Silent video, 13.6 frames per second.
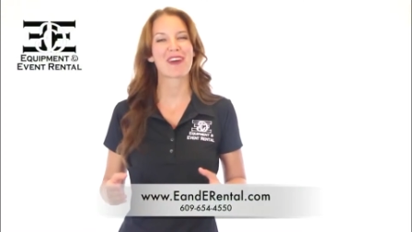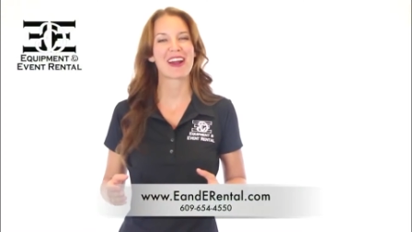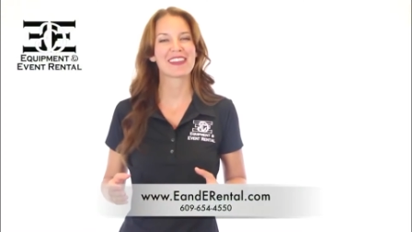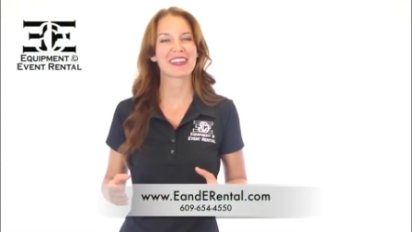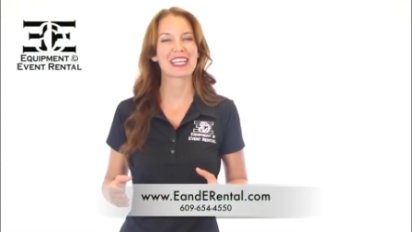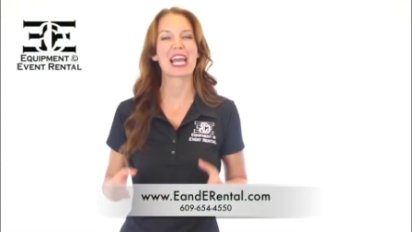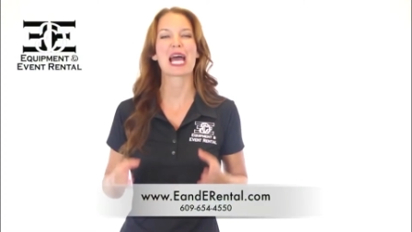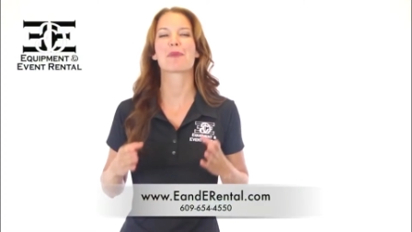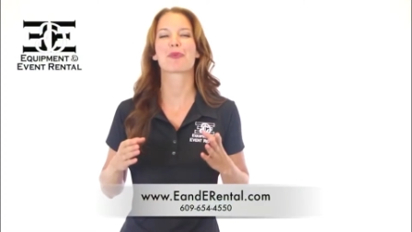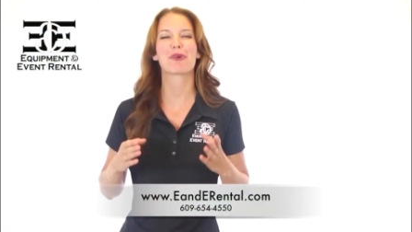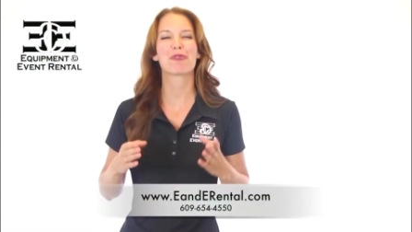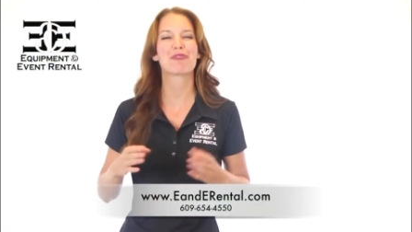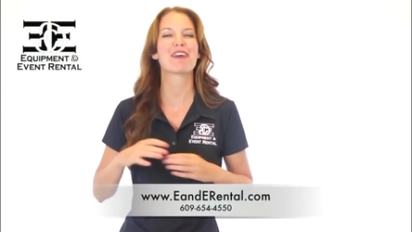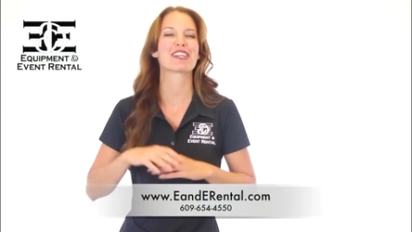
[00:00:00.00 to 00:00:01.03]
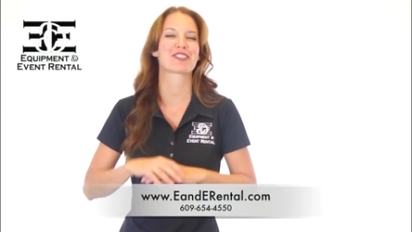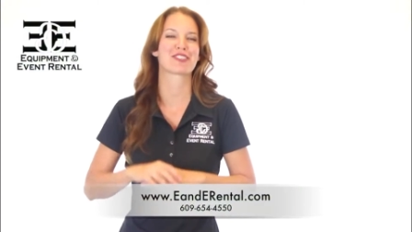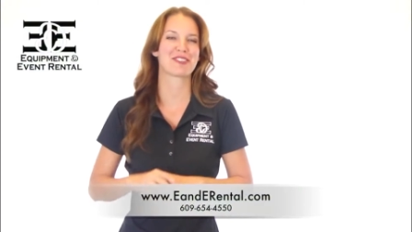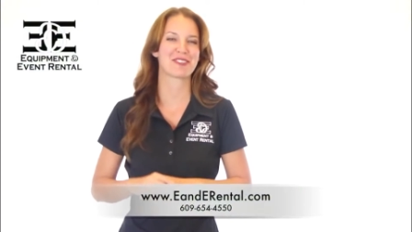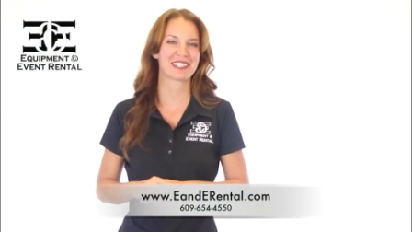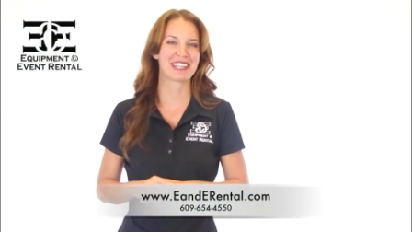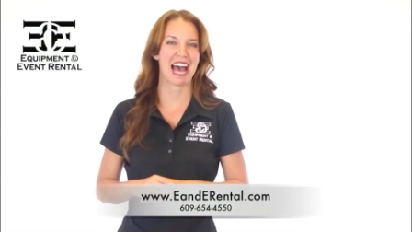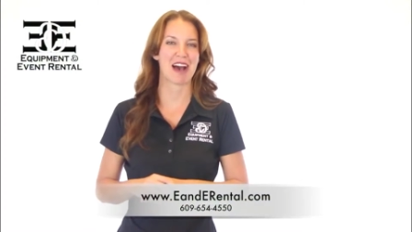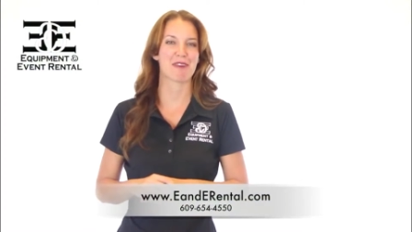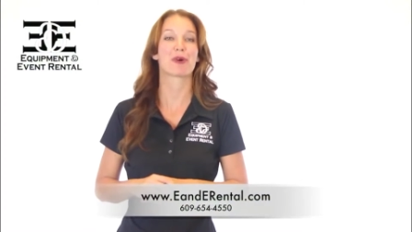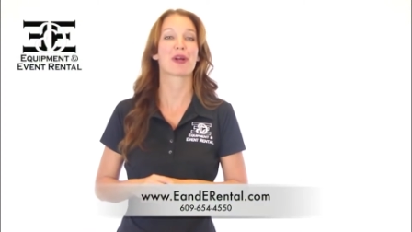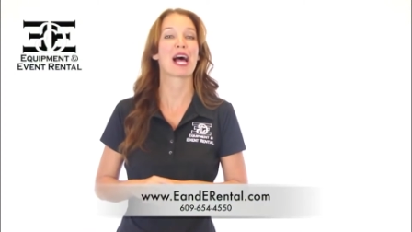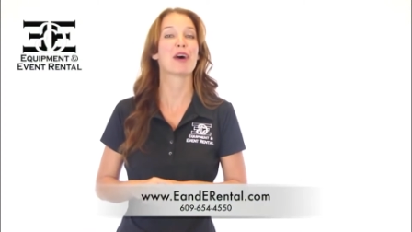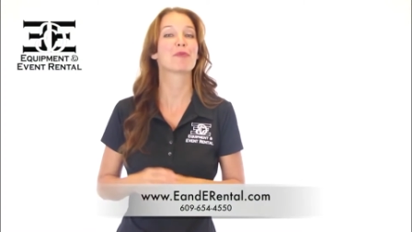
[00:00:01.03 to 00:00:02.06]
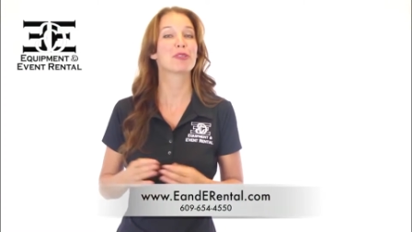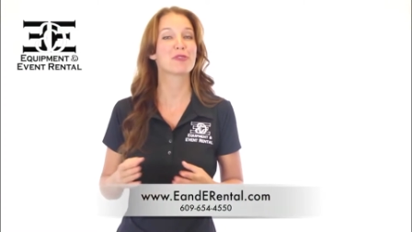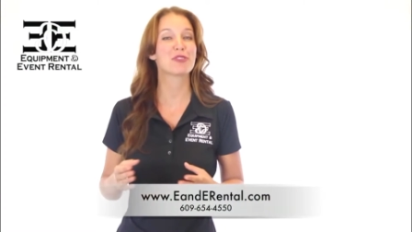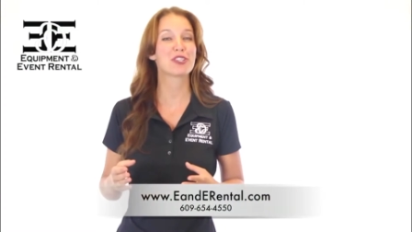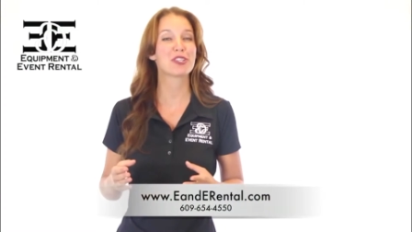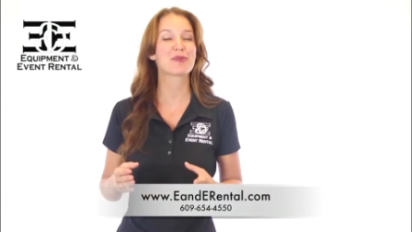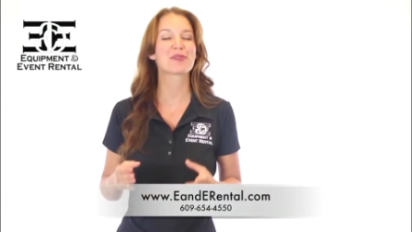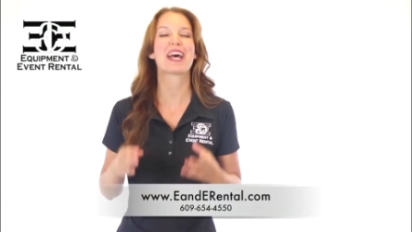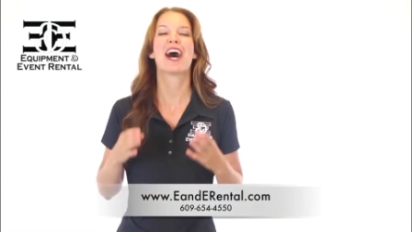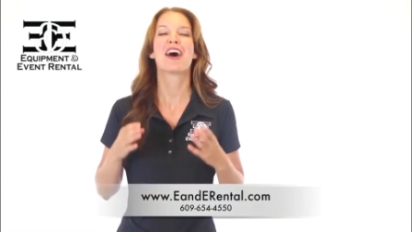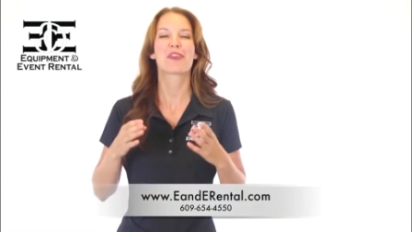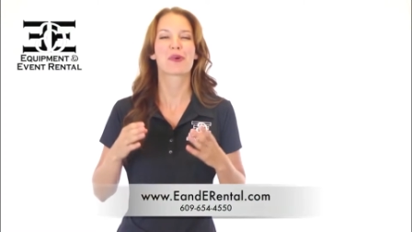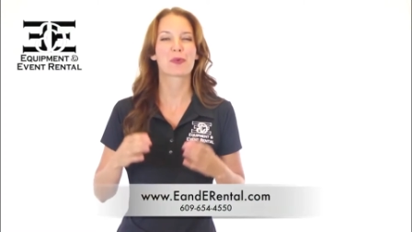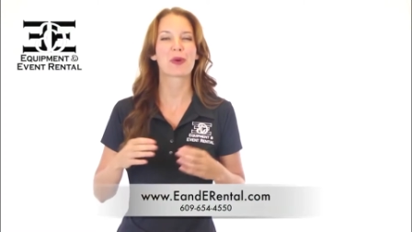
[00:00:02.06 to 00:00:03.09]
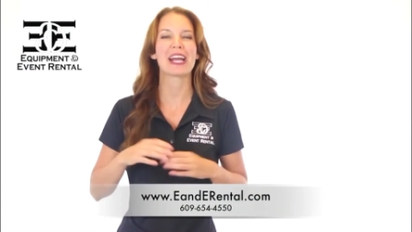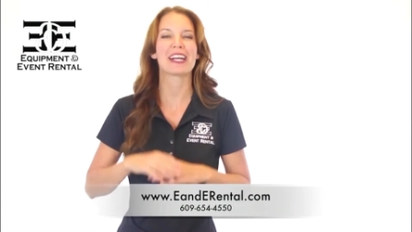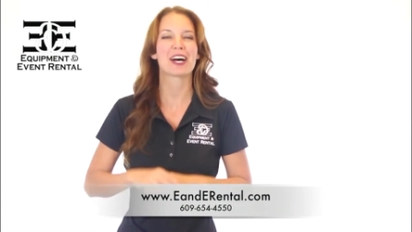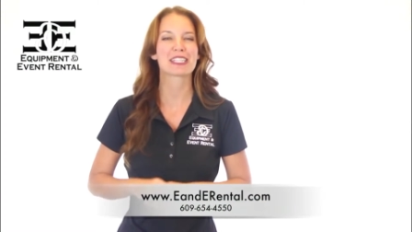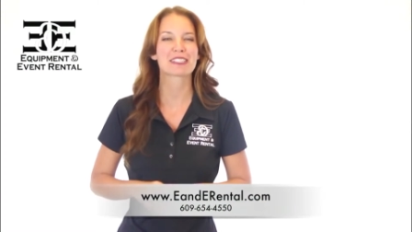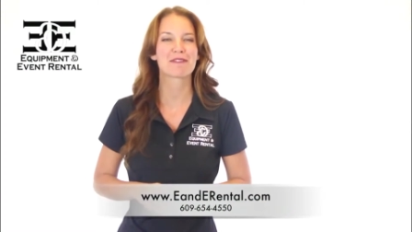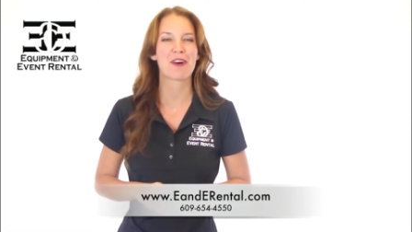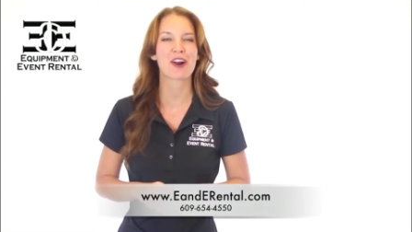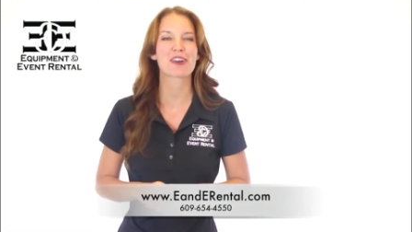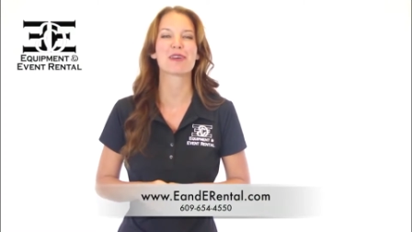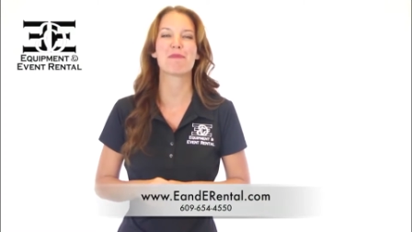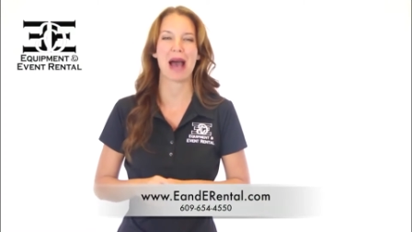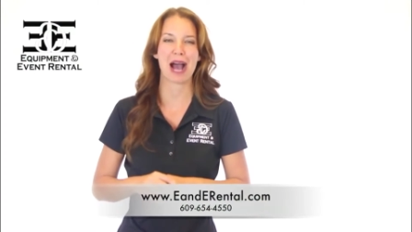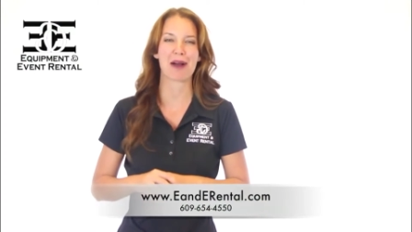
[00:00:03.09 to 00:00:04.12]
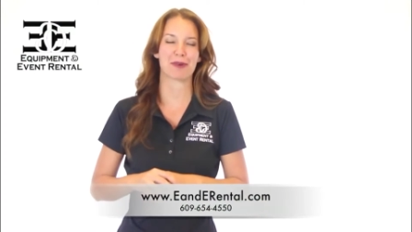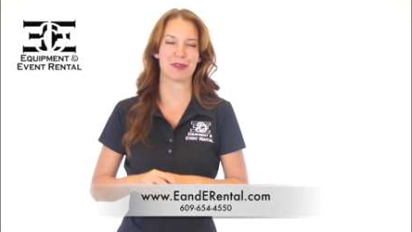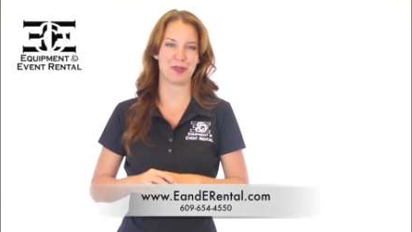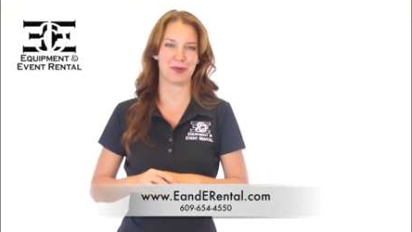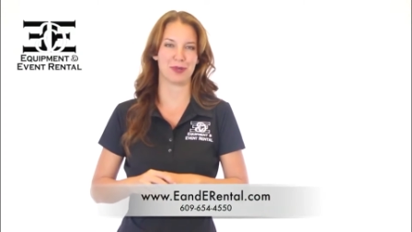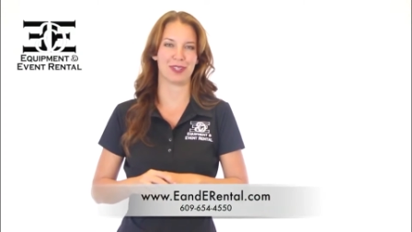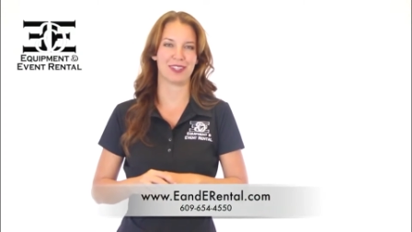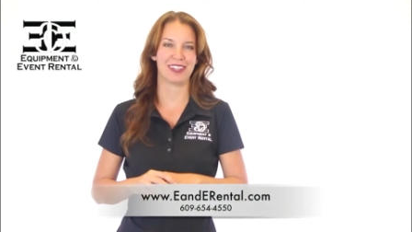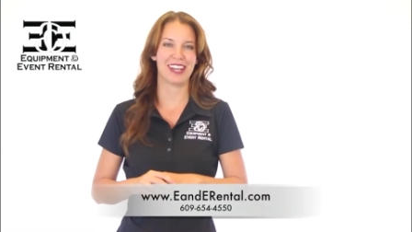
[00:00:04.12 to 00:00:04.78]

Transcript: friendly and professional staff will help you choose the right Husqvarna power tool